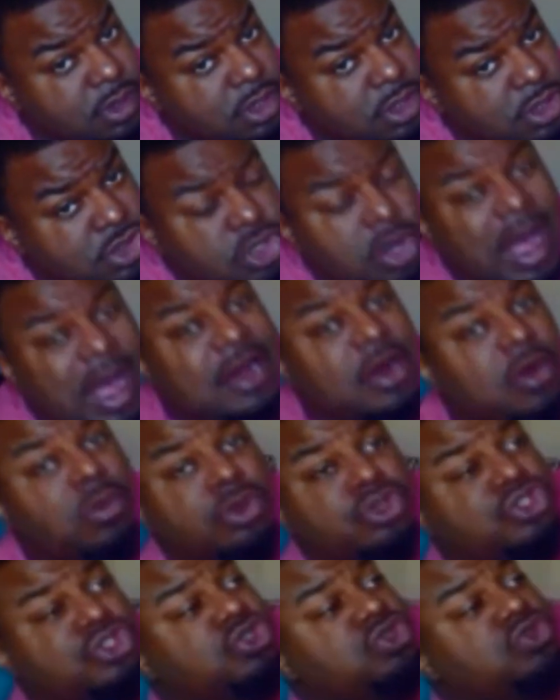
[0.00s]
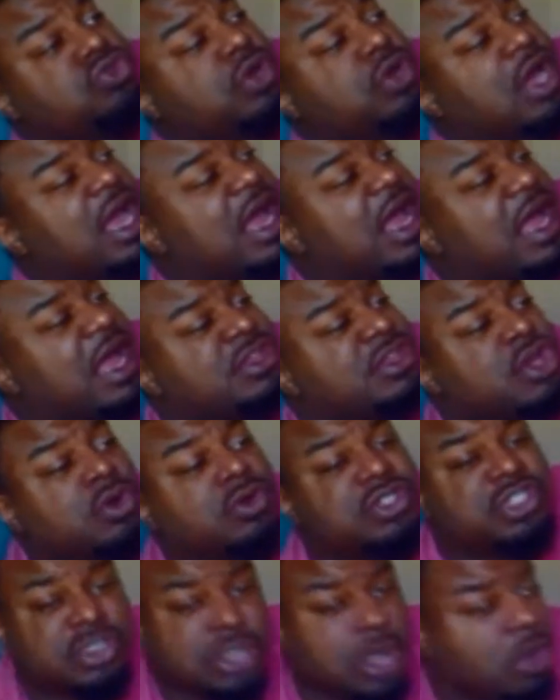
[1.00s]
So I don't want you
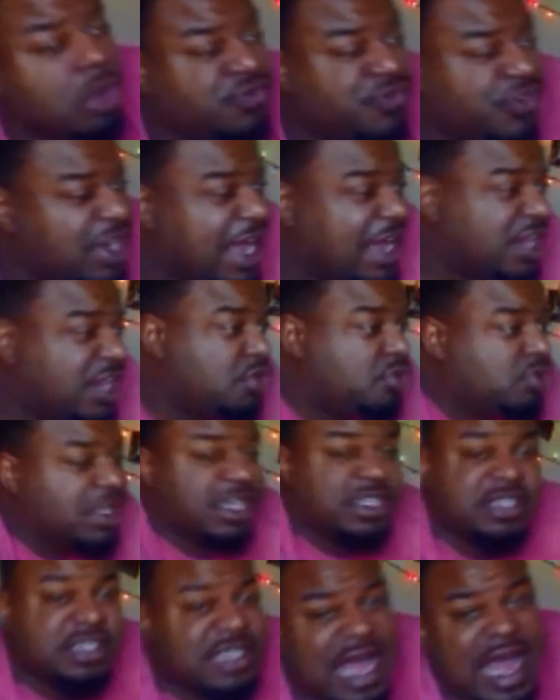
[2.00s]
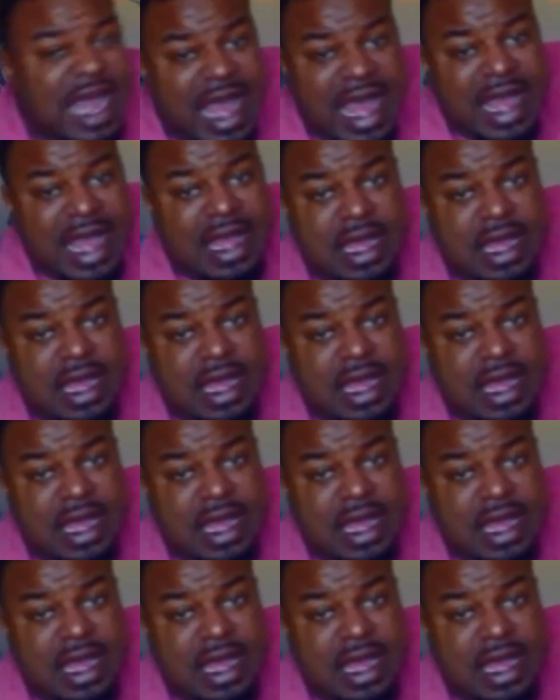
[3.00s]
don't don't feel like you need to die